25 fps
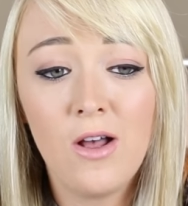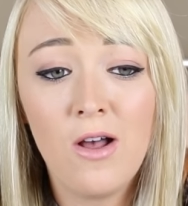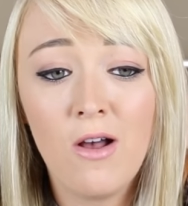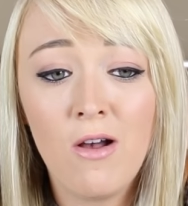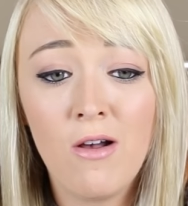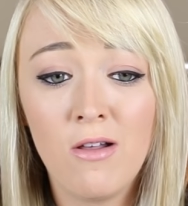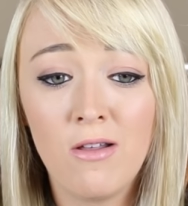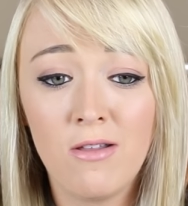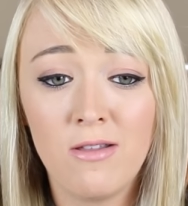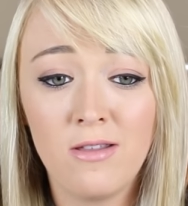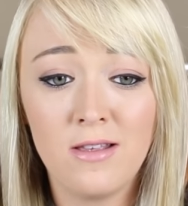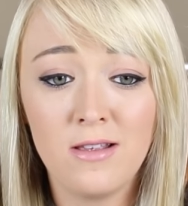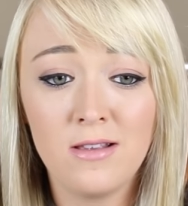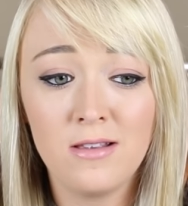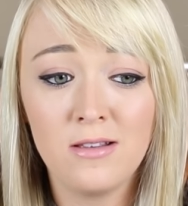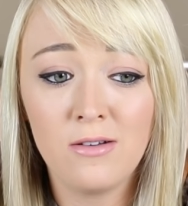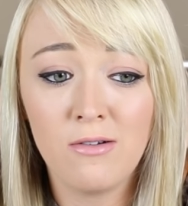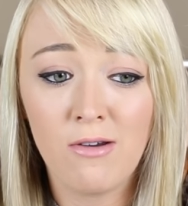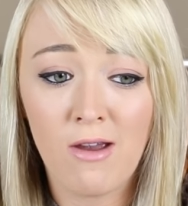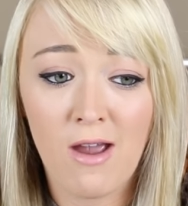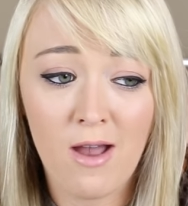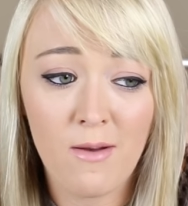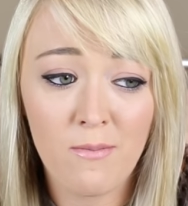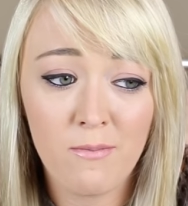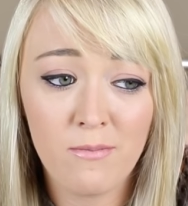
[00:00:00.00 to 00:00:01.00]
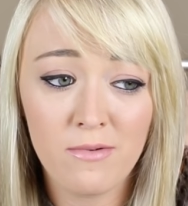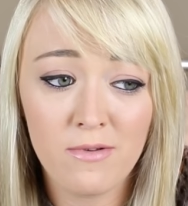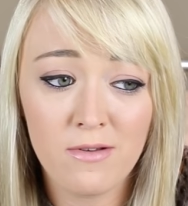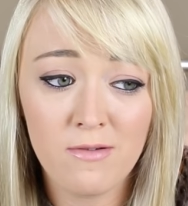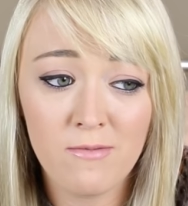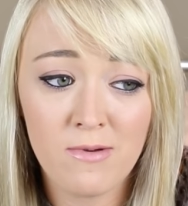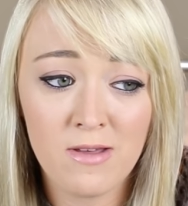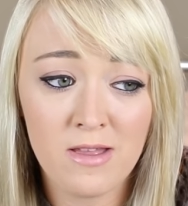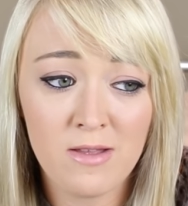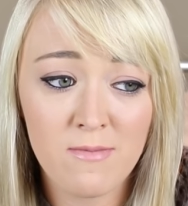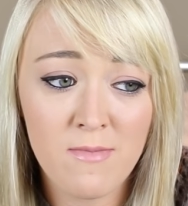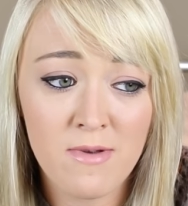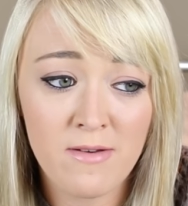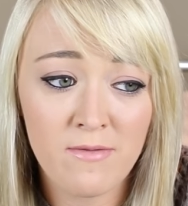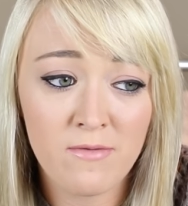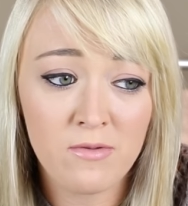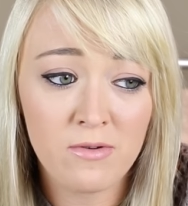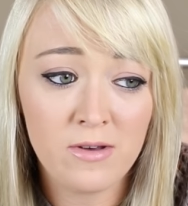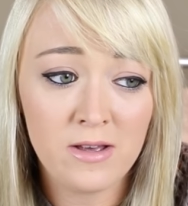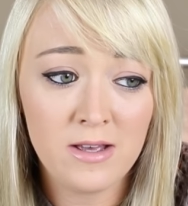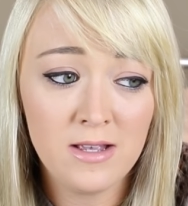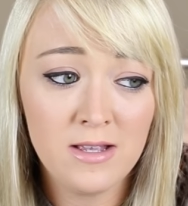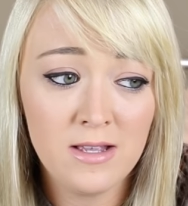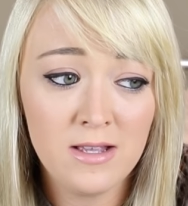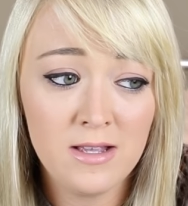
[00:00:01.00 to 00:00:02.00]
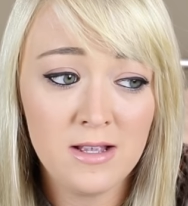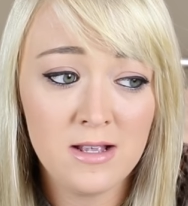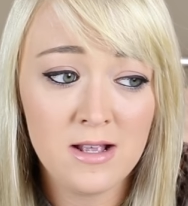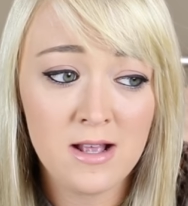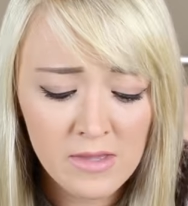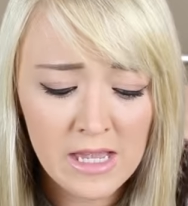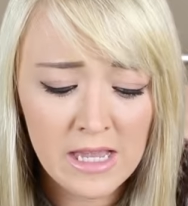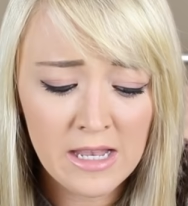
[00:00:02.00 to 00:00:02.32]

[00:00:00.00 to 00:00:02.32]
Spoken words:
all this crap with my voice.